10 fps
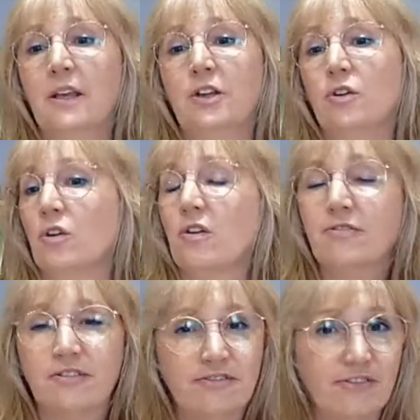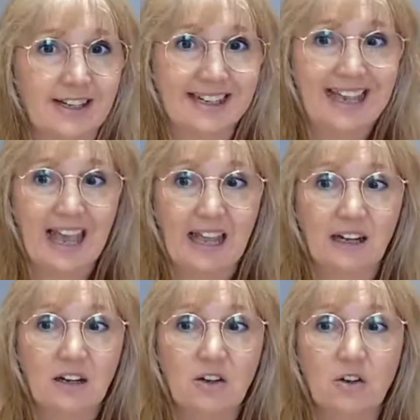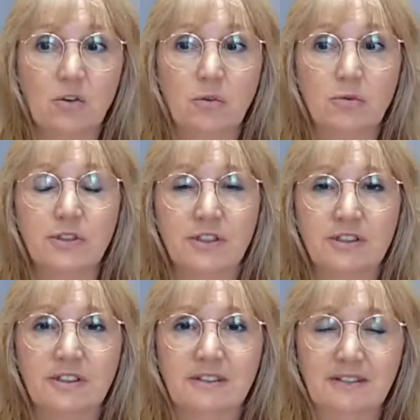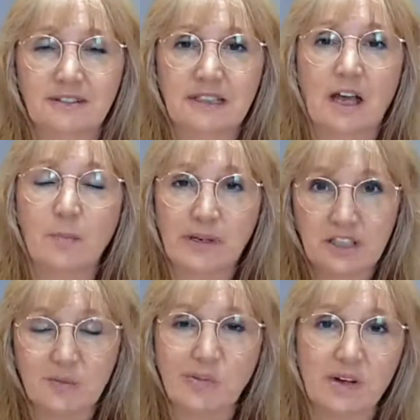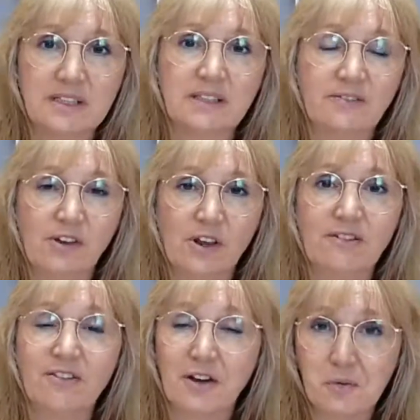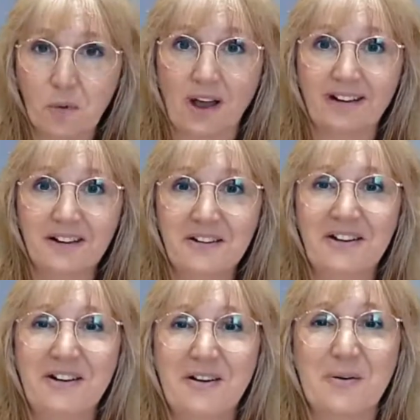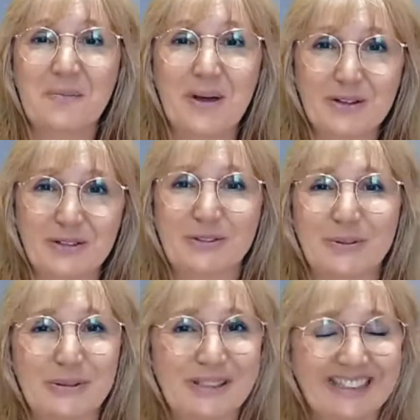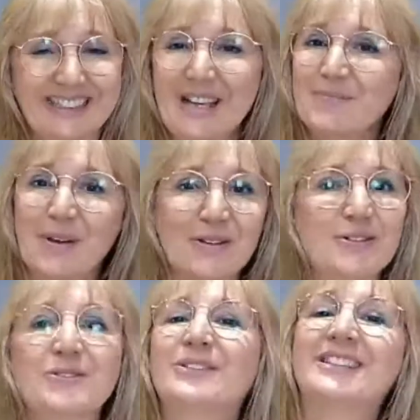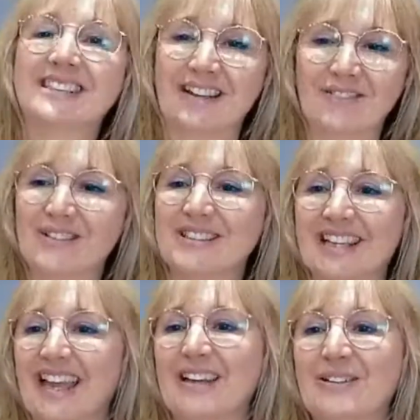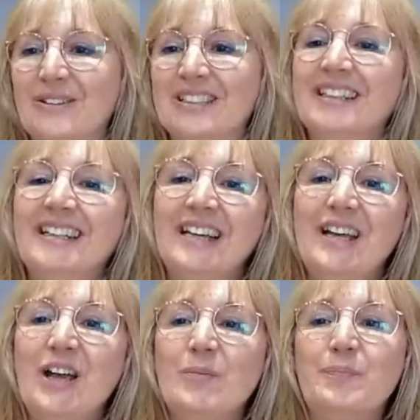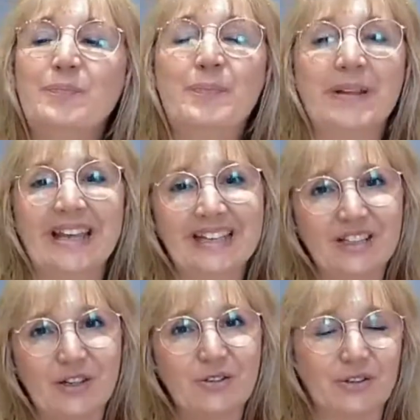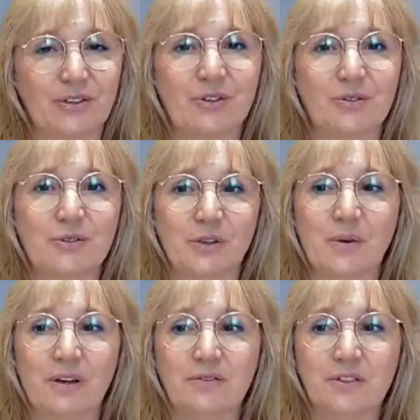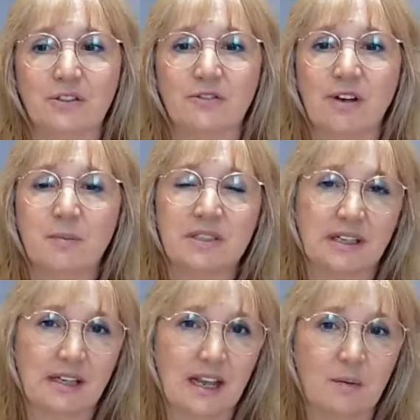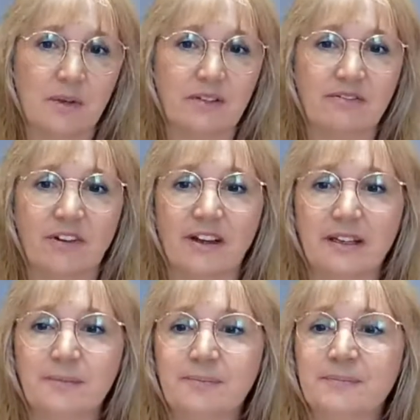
You'll often find a candle on altars. I'd be surprised if you only find one on most altars. Most altars have lots of candles, but it is used on an altar quite often to represent the element of fire.